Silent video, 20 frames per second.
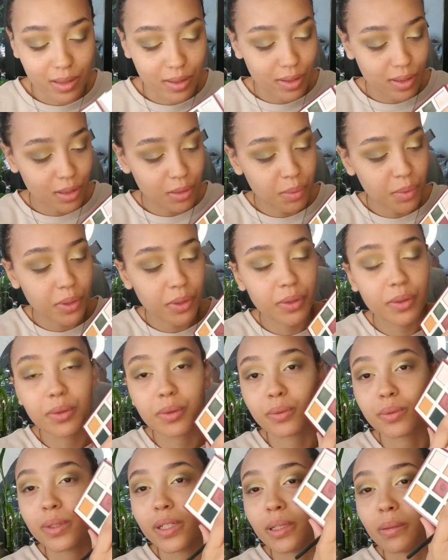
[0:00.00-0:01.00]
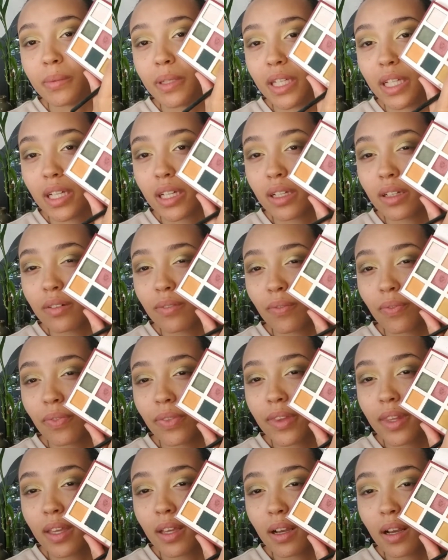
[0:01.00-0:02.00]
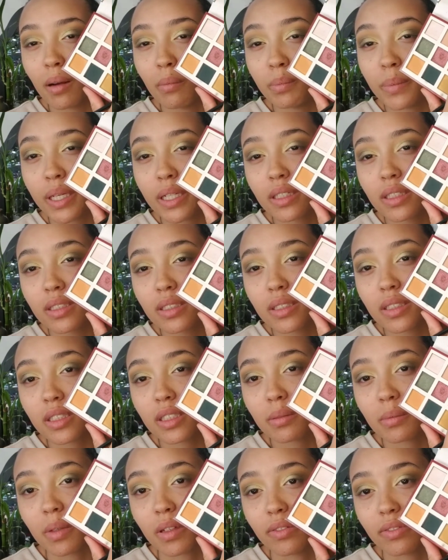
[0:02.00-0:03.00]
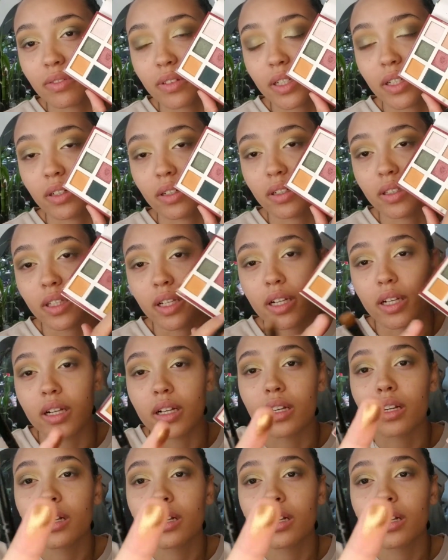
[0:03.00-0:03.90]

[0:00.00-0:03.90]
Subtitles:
super creamy. I'm barely touching my finger in there.